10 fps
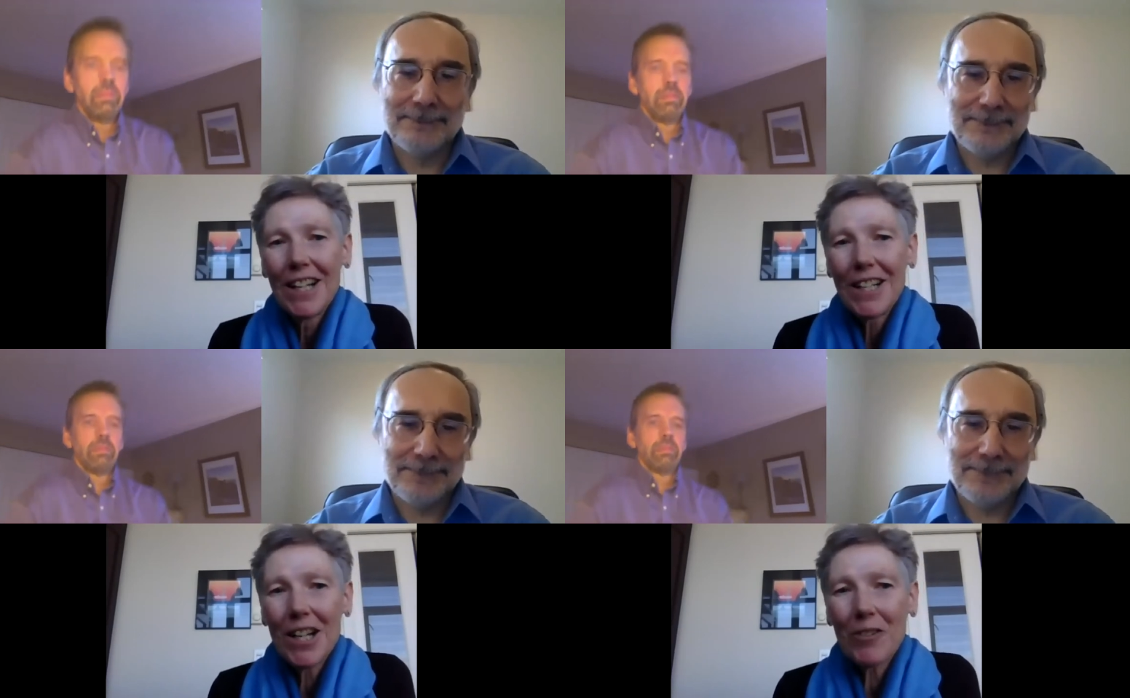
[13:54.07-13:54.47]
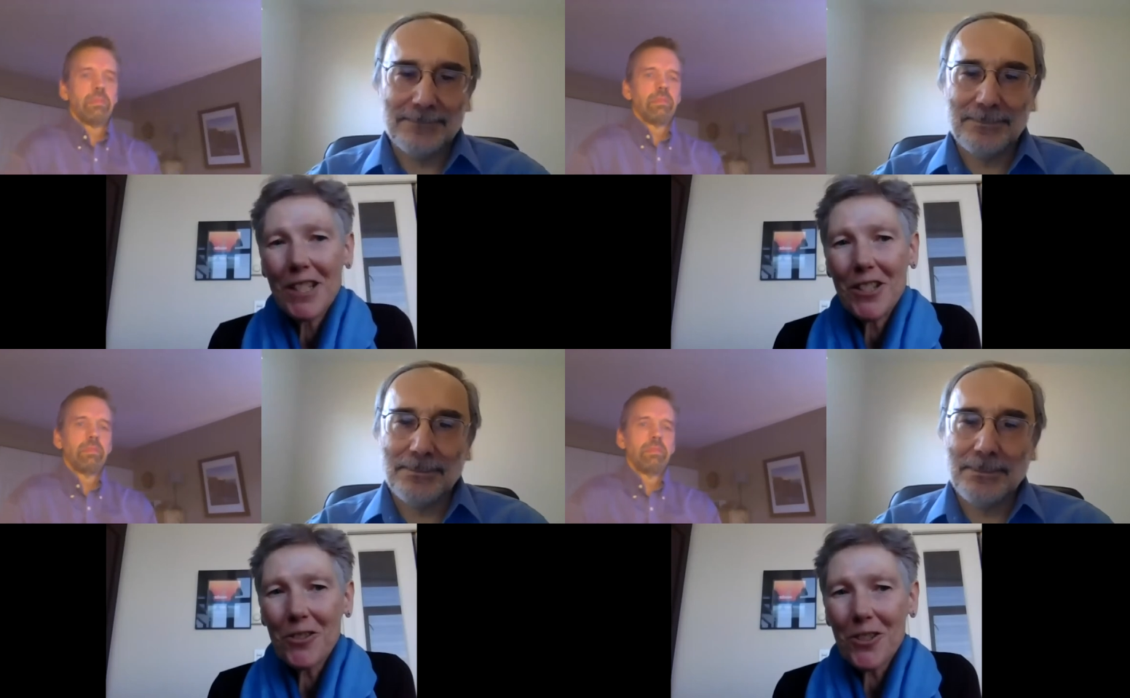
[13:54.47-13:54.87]
Speaker 1: Now, I
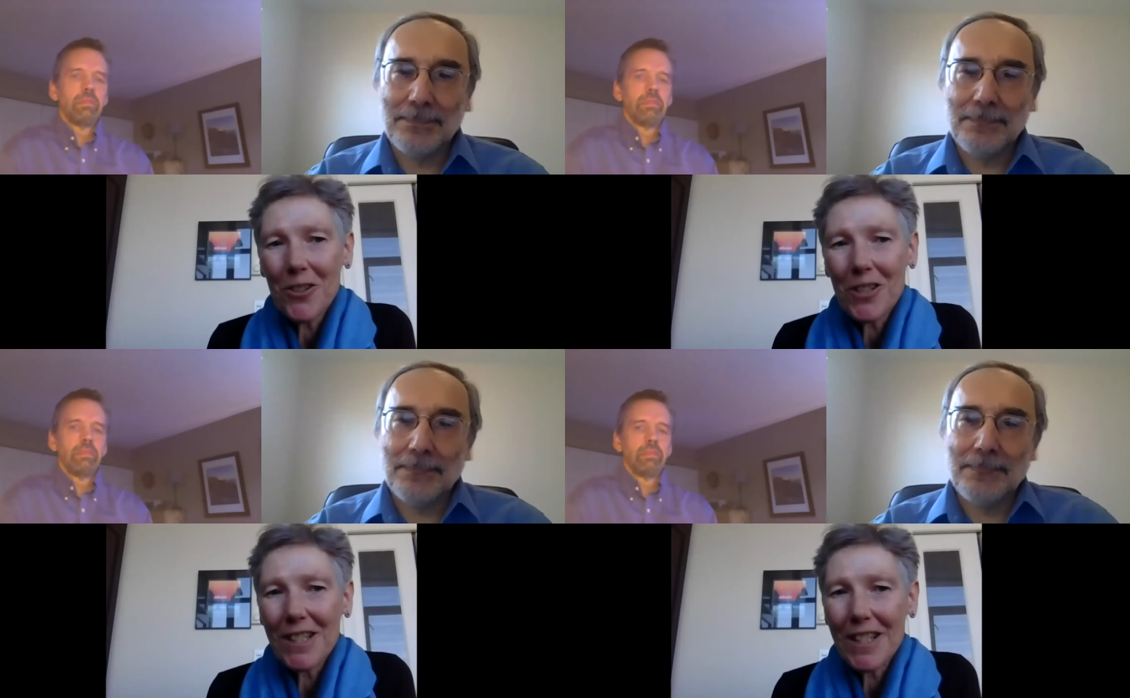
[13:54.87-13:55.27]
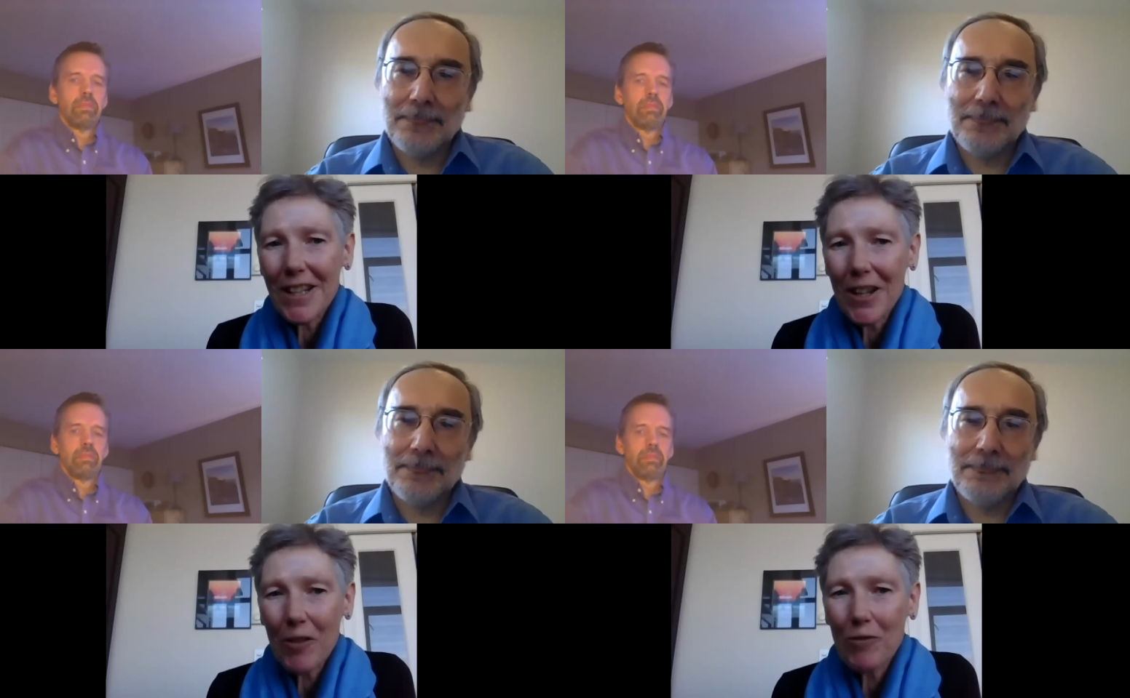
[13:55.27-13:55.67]
do notice that
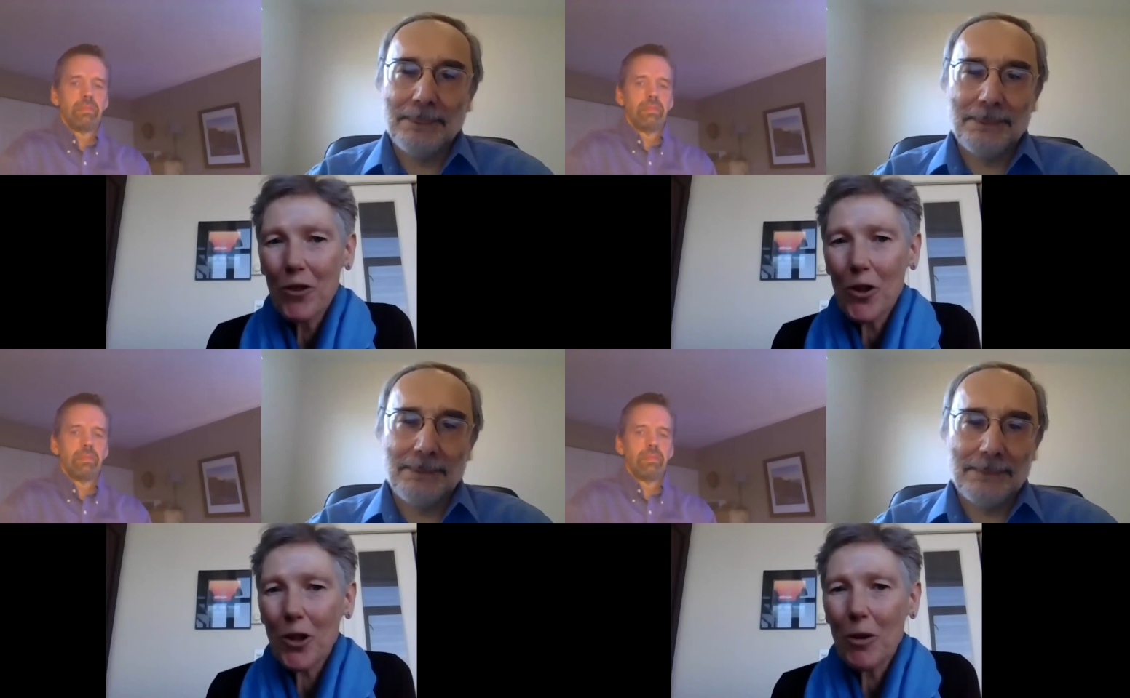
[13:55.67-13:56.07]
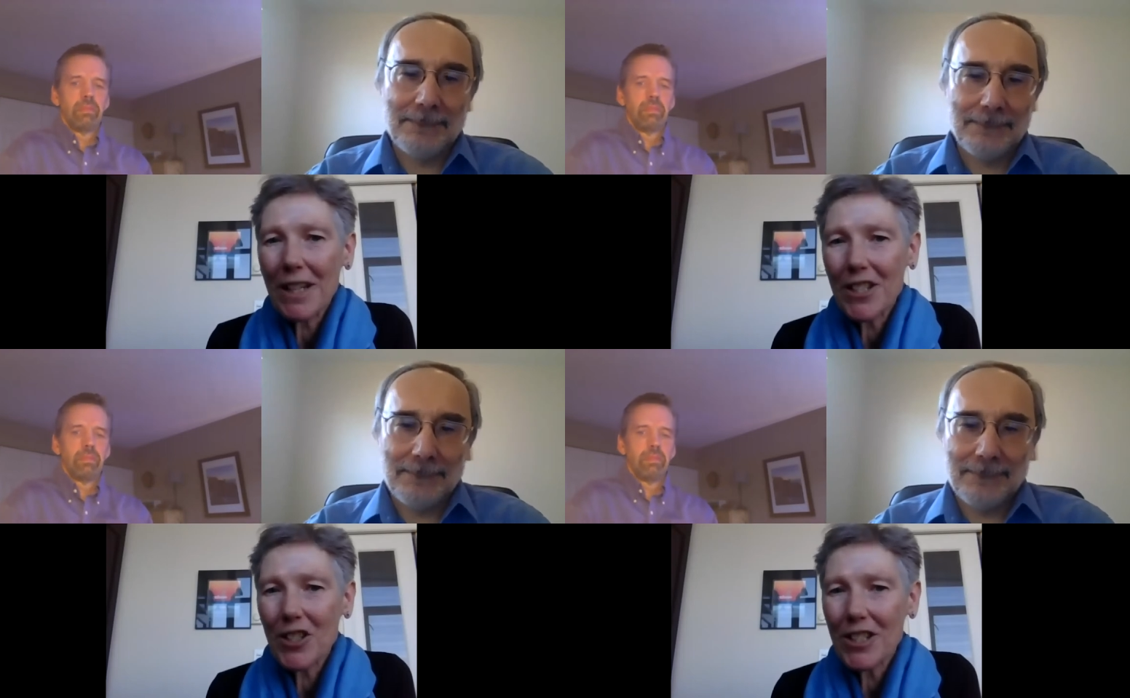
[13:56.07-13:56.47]
there are four
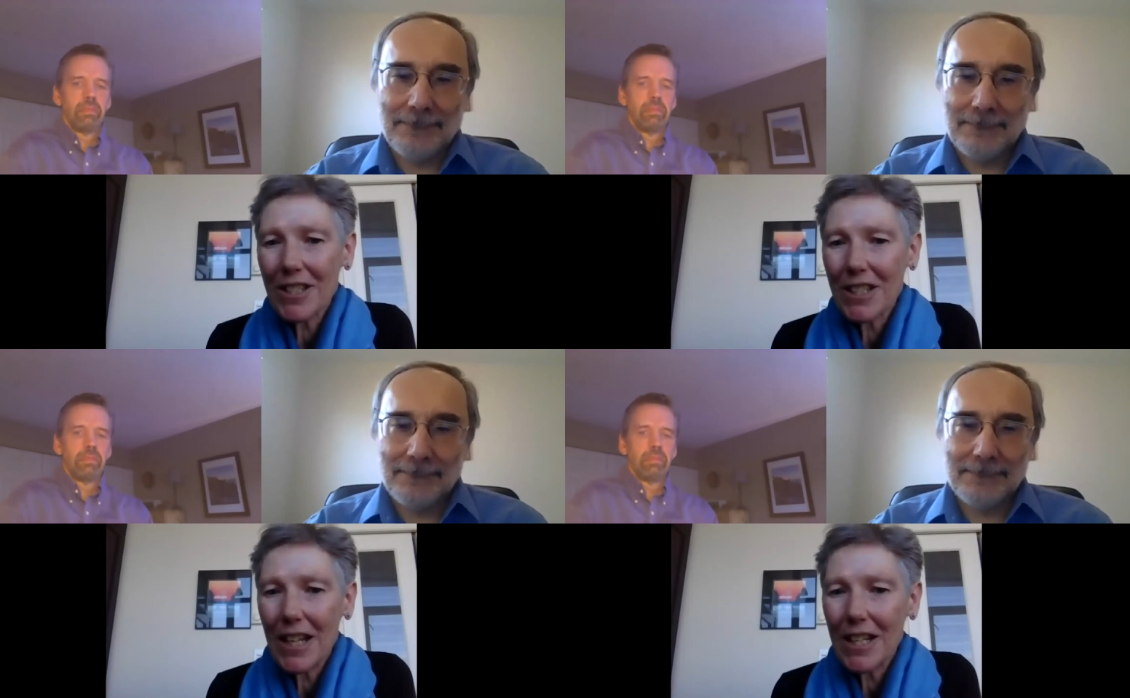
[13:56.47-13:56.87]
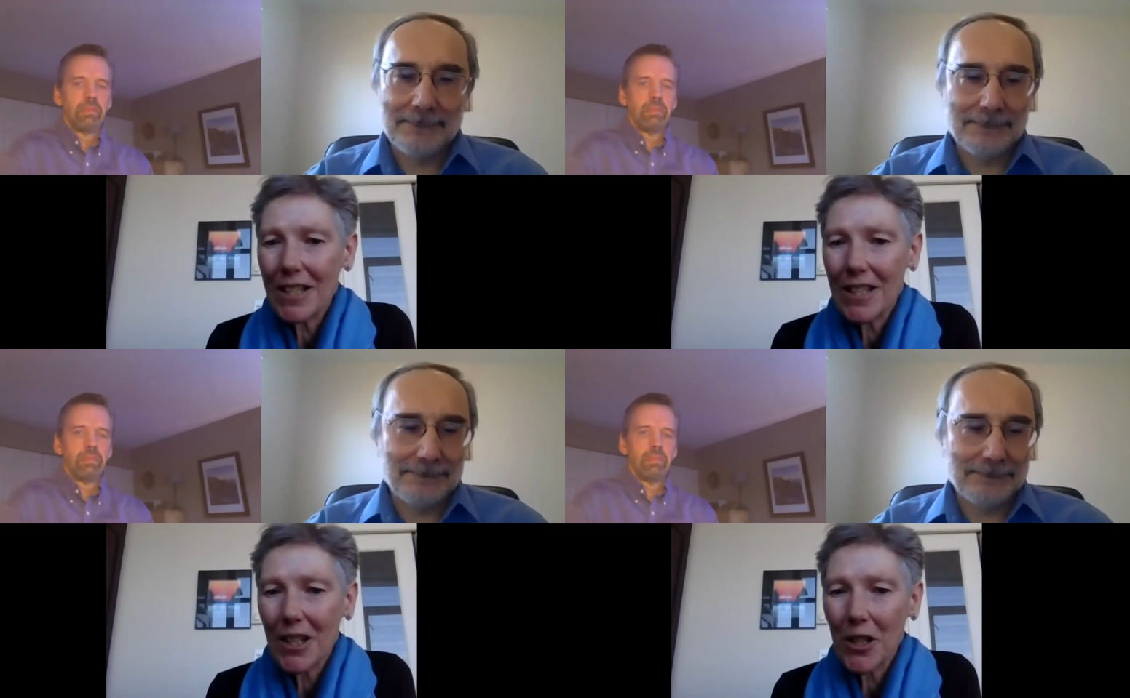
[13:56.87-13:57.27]
questions
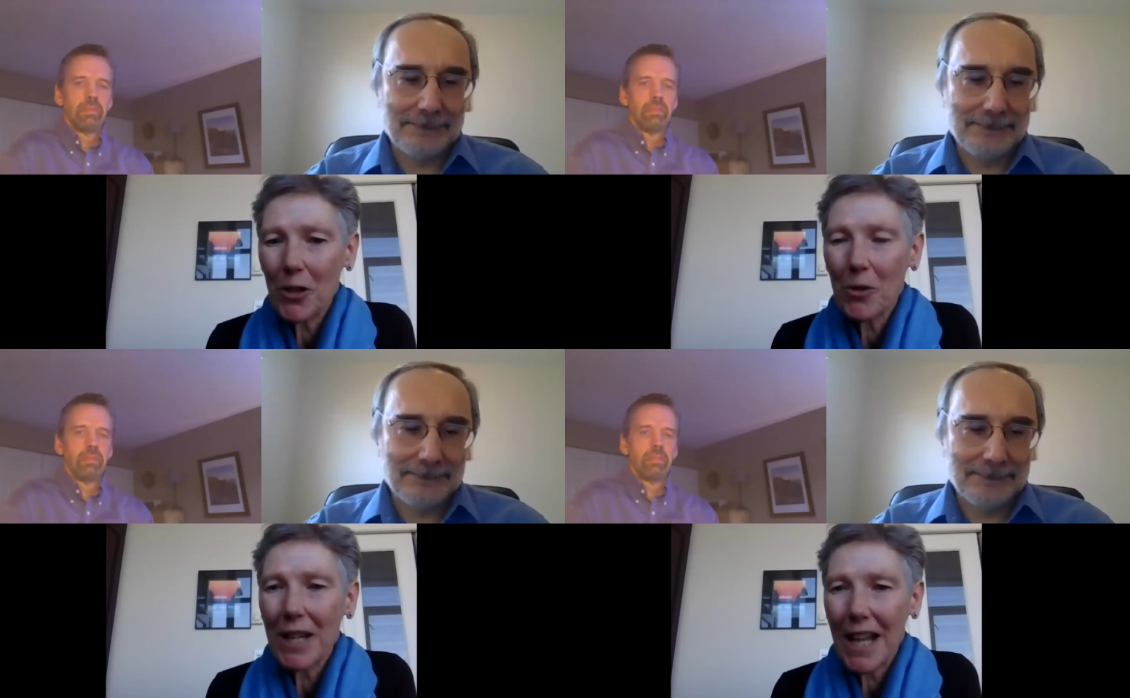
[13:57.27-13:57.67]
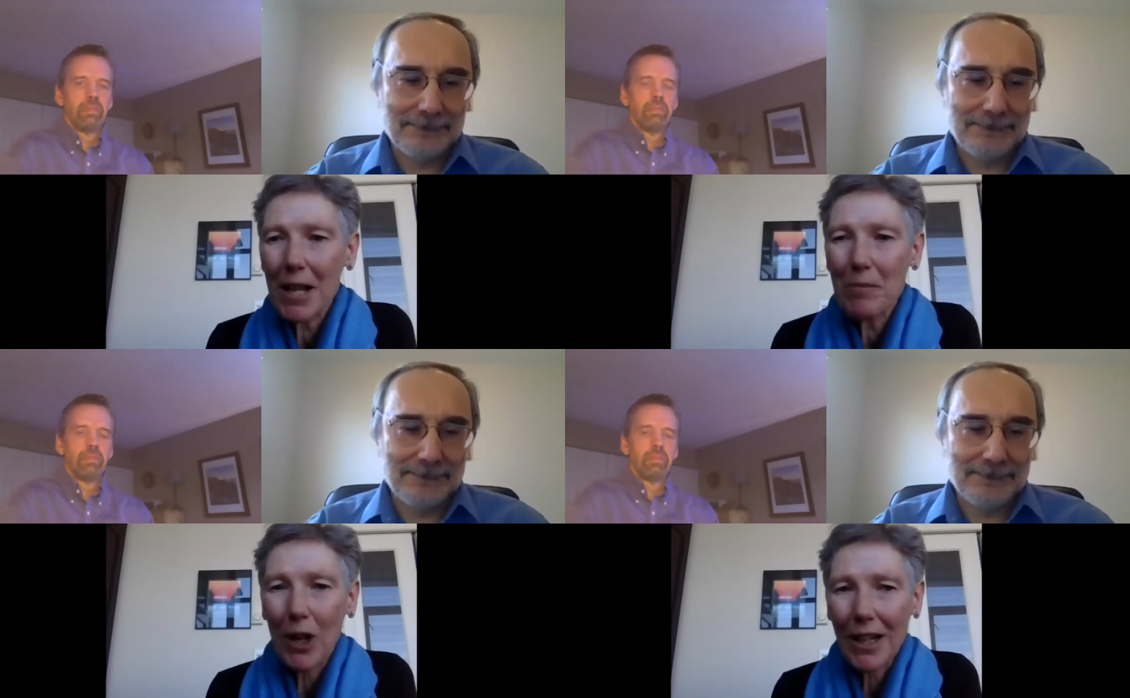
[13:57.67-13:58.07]
in the Q and A
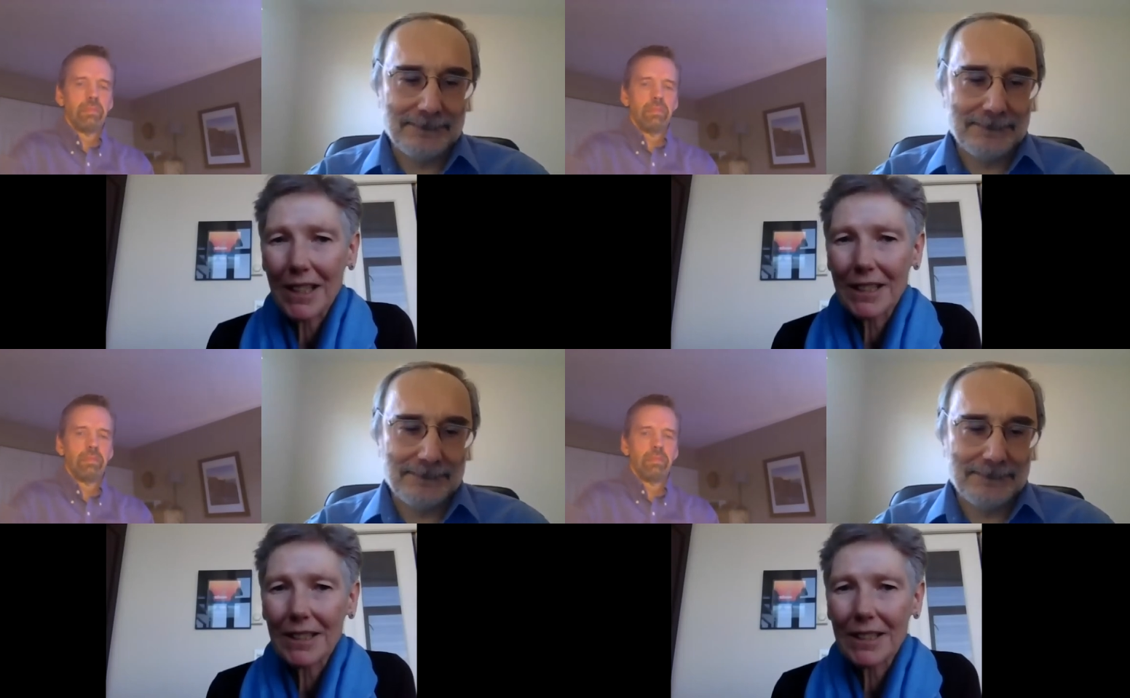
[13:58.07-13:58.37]
box.